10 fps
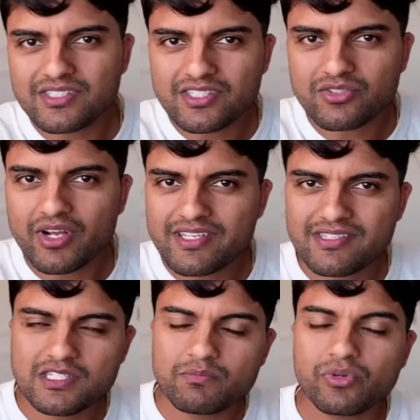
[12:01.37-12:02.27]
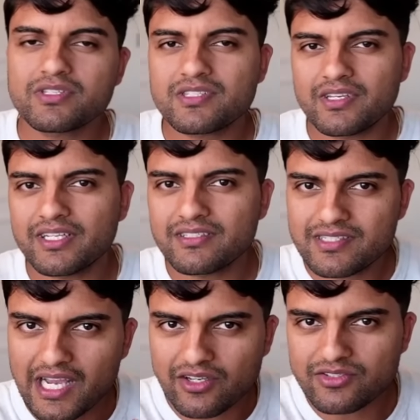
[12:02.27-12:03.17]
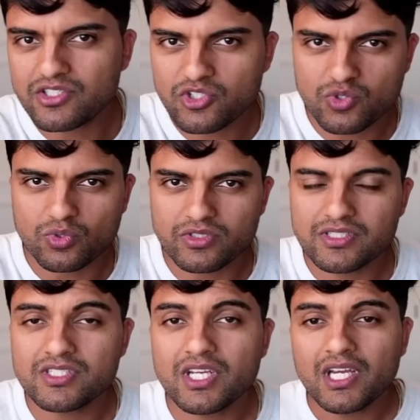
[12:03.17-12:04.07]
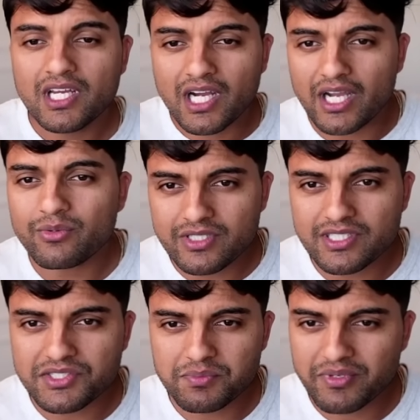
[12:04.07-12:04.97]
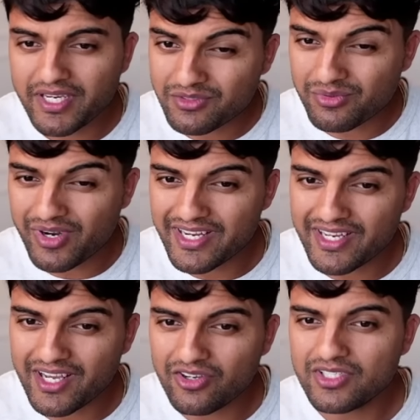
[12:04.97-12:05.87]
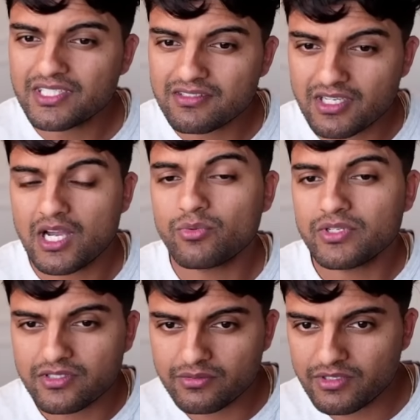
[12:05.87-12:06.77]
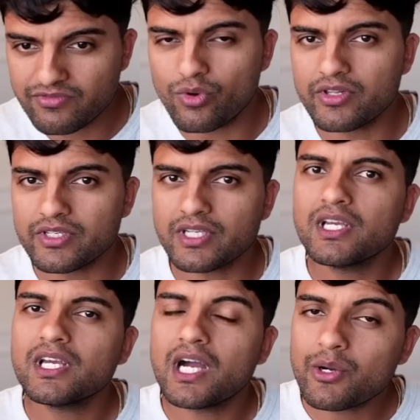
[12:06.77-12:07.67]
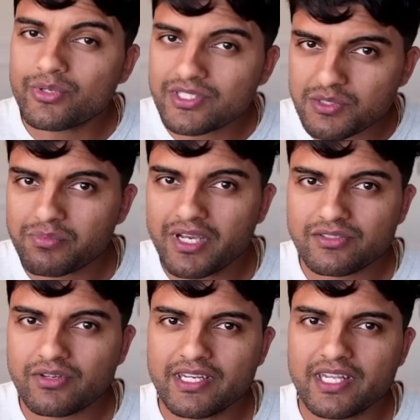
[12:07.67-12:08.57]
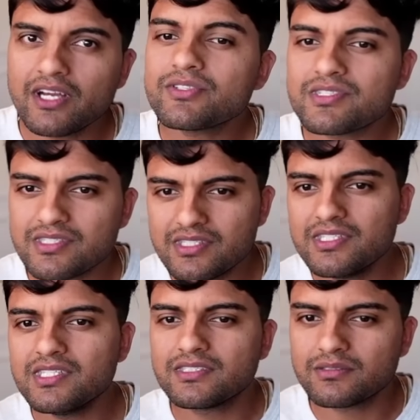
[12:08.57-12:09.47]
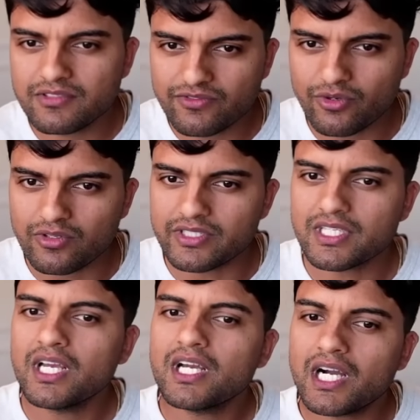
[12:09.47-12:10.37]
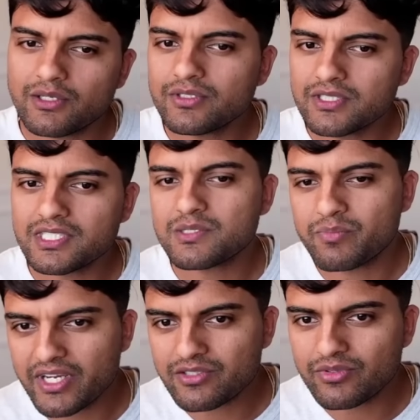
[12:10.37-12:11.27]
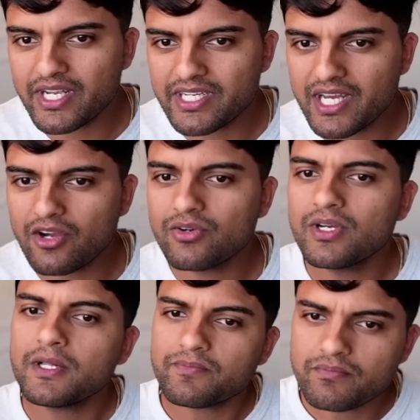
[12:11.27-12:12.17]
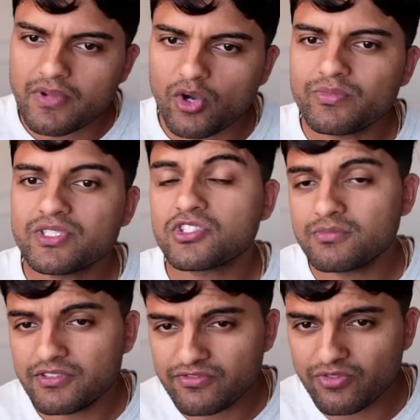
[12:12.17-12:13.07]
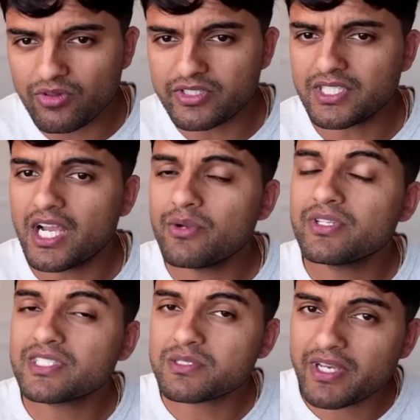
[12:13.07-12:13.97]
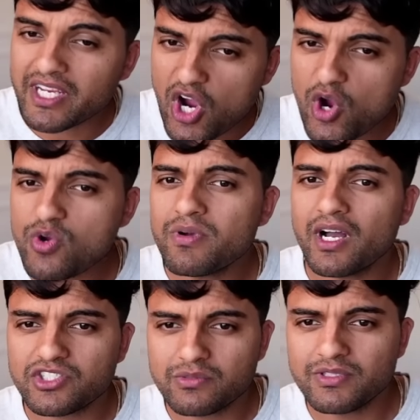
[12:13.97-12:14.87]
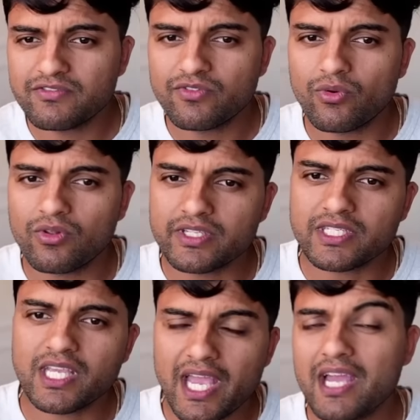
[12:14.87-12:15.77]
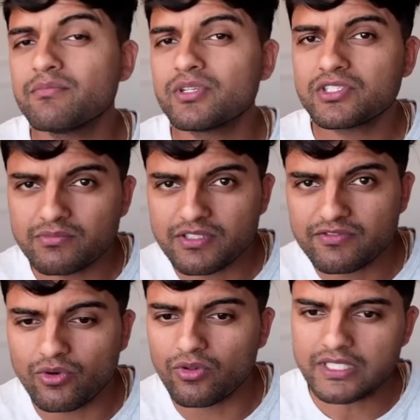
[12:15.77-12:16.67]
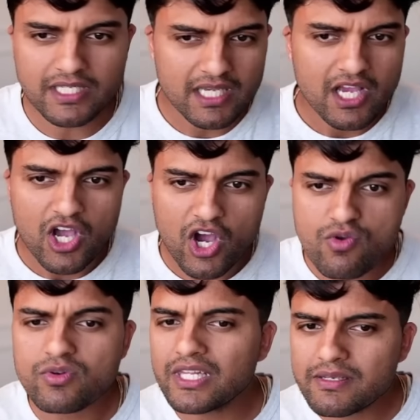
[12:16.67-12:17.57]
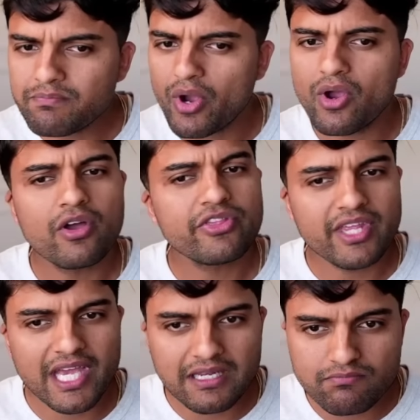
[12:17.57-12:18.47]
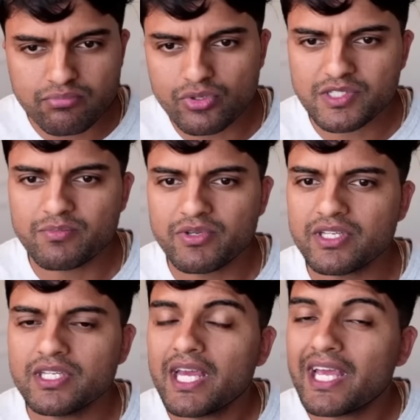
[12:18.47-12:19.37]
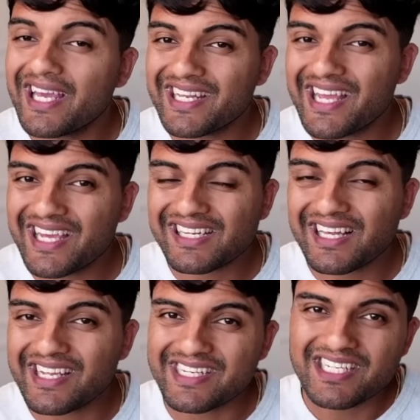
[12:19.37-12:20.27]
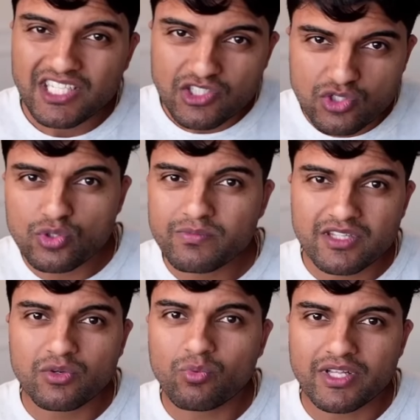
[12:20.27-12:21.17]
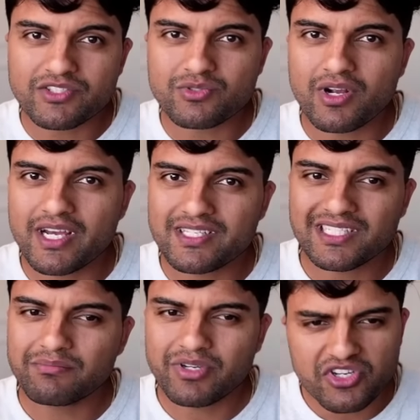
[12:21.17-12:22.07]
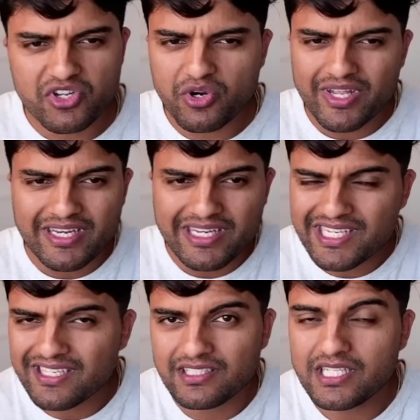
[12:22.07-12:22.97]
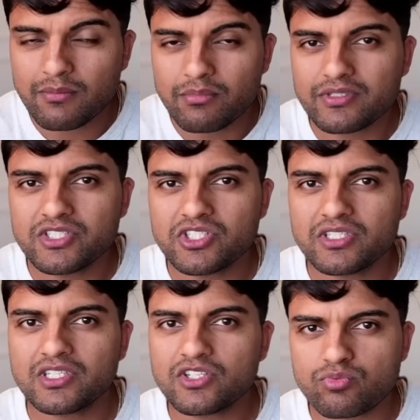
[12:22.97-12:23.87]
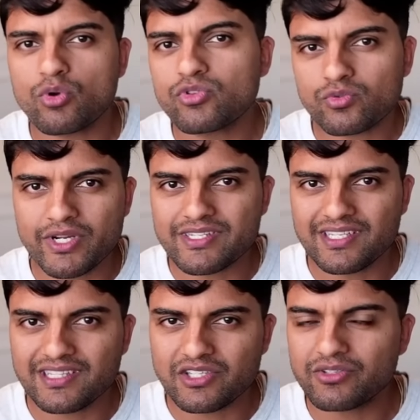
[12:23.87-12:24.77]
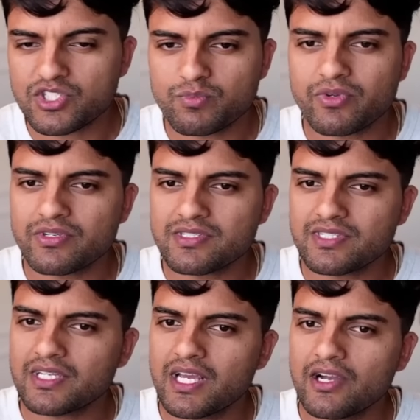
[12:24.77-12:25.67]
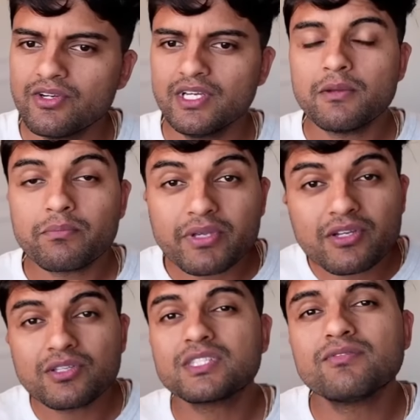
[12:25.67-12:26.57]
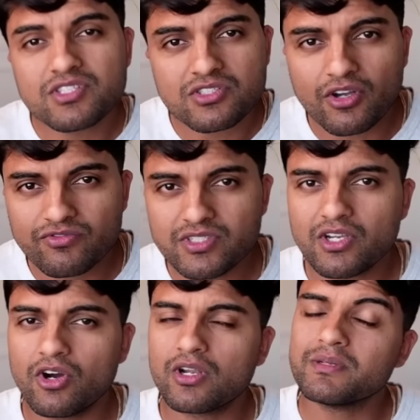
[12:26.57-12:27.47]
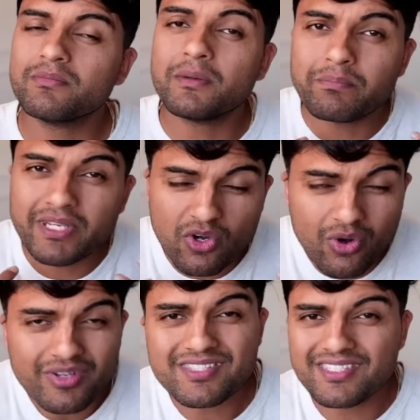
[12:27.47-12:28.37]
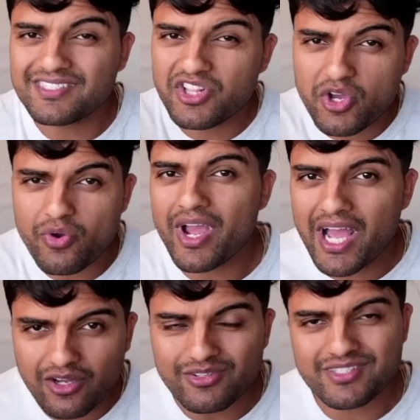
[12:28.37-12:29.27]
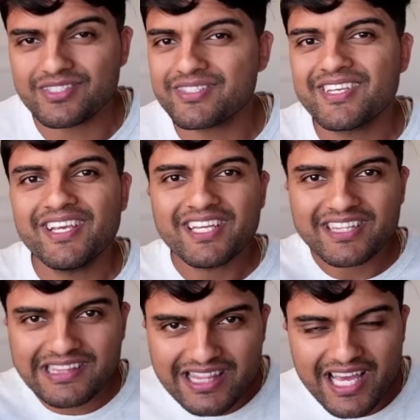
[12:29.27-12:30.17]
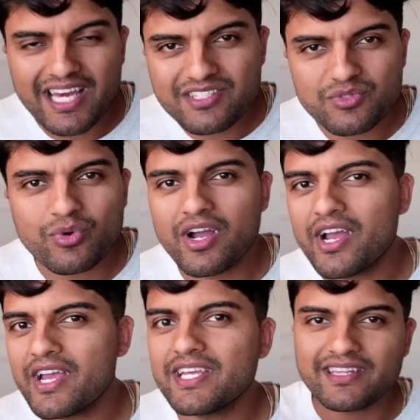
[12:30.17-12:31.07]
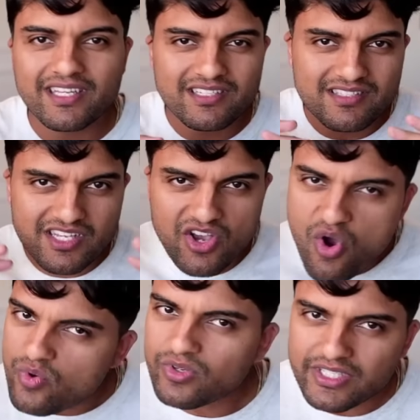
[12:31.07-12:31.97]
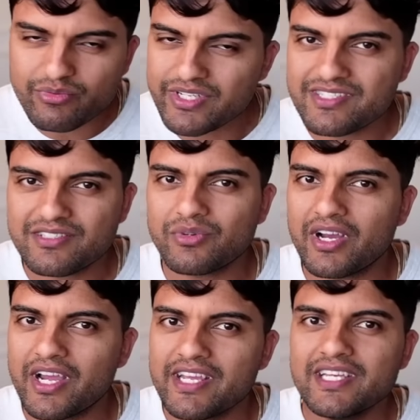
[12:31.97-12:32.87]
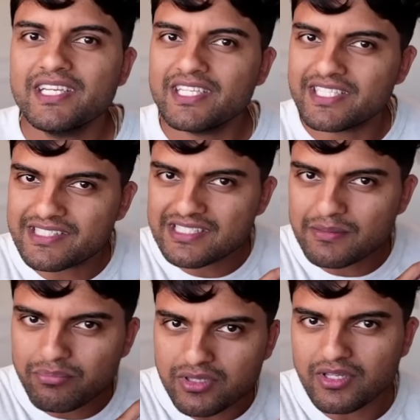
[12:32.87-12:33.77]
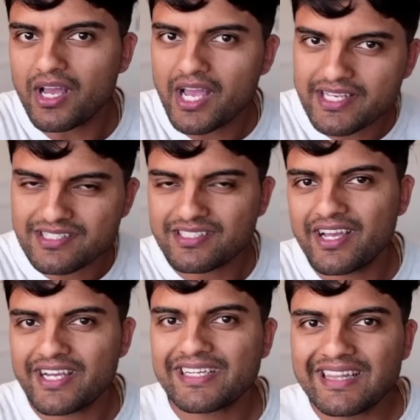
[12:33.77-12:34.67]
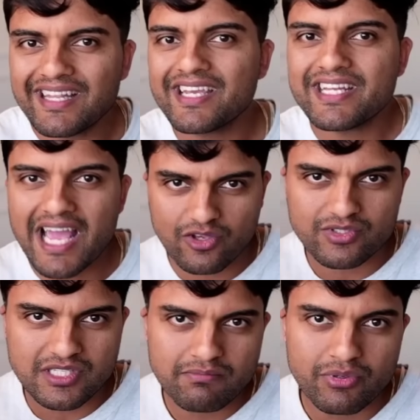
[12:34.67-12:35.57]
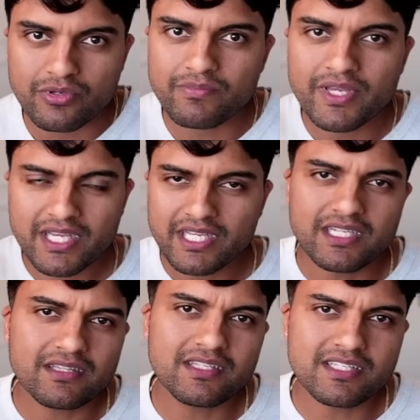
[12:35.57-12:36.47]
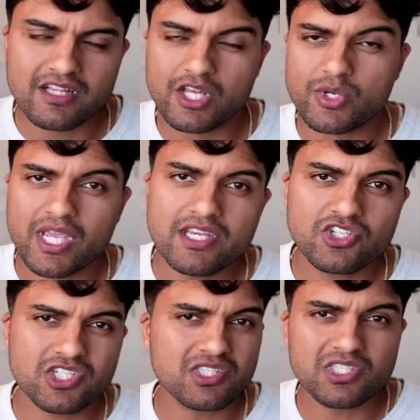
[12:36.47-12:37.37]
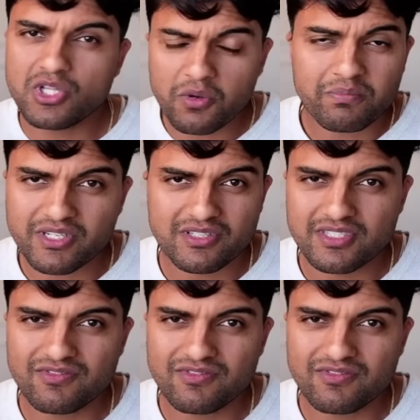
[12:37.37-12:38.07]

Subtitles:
crisis, put aside this housing shortage, I would expect right now Darwin to be falling. I would expect right now Sydney to be falling. I would expect right now Melbourne to be falling. I would expect Hobart to be falling, Canberra to be falling, only Perth and Brisbane and Adelaide to be the ones rising, but nowhere near the double-digit growth rates that they're experiencing now because of a soft economy. But because there's no houses, that is why, and that is the only reason why, it's supply-side-led housing boom in these locations, not because of